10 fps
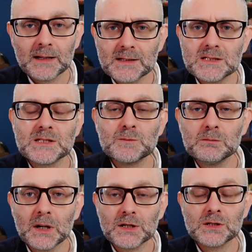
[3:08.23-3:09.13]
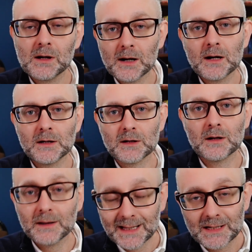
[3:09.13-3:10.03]
This is much harder
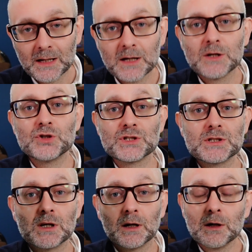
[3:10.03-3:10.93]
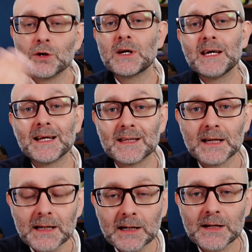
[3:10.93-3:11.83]
than just looking at the
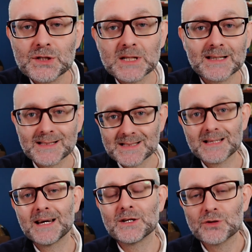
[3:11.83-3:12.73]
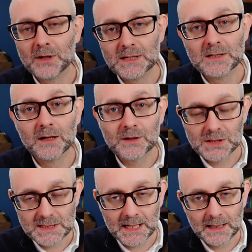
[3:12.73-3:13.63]
English sentence and trying to
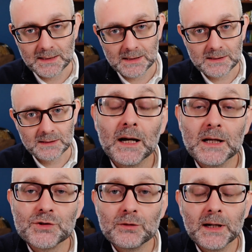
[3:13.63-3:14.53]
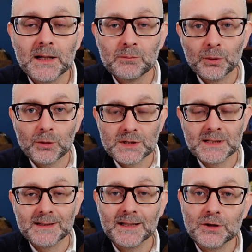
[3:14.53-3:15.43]
understand it. It's really
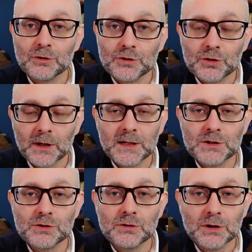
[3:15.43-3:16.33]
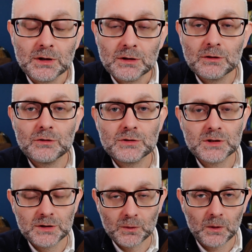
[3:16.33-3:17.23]
important that you try to use
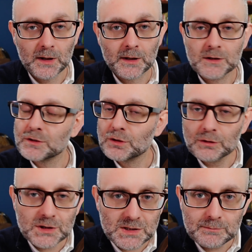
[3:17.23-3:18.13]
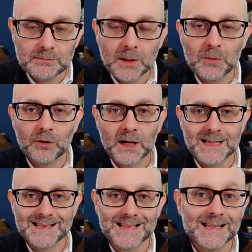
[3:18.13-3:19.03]
the word. Don't just
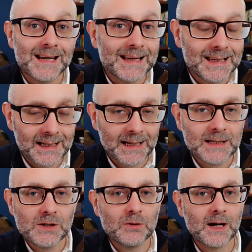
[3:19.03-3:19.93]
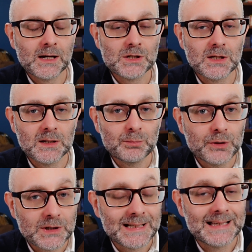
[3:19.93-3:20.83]
memorize it. Can you actually
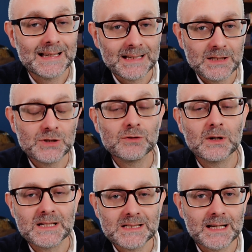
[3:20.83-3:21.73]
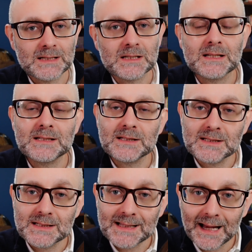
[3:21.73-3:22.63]
put it into a sentence? This
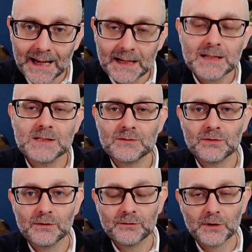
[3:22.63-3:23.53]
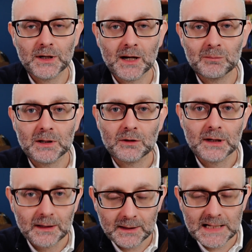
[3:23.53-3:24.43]
is active
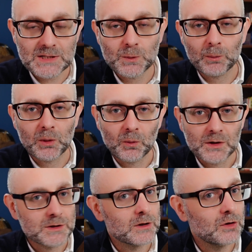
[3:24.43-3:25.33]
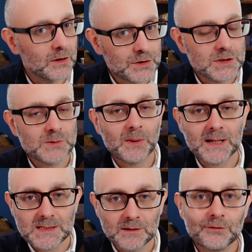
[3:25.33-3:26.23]
vocabulary. That's what we want, not just
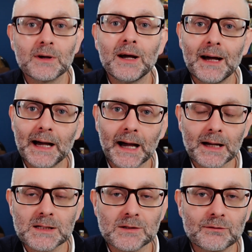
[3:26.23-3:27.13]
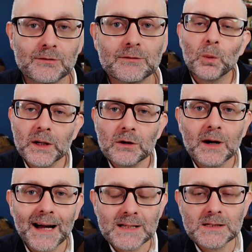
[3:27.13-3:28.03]
passive, active. When
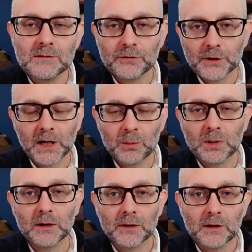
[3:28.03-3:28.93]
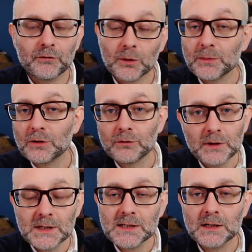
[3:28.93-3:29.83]
you're adding vocabulary from your
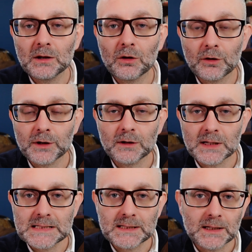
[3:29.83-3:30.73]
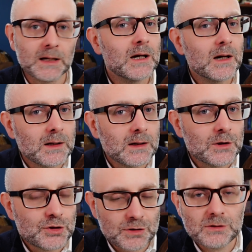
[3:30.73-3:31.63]
reading or your listening,
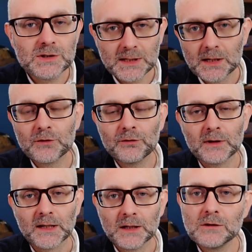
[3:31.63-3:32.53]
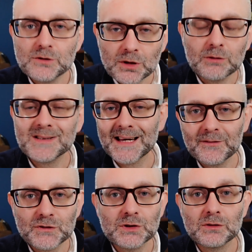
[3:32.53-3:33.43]
choose carefully. You don't
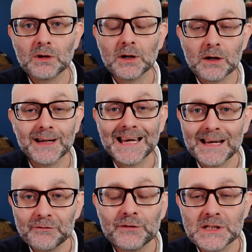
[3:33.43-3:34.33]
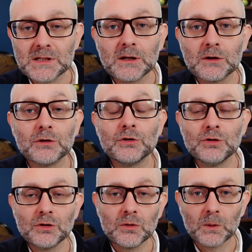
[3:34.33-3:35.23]
have to learn every single
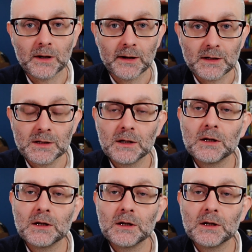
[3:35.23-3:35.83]
new word.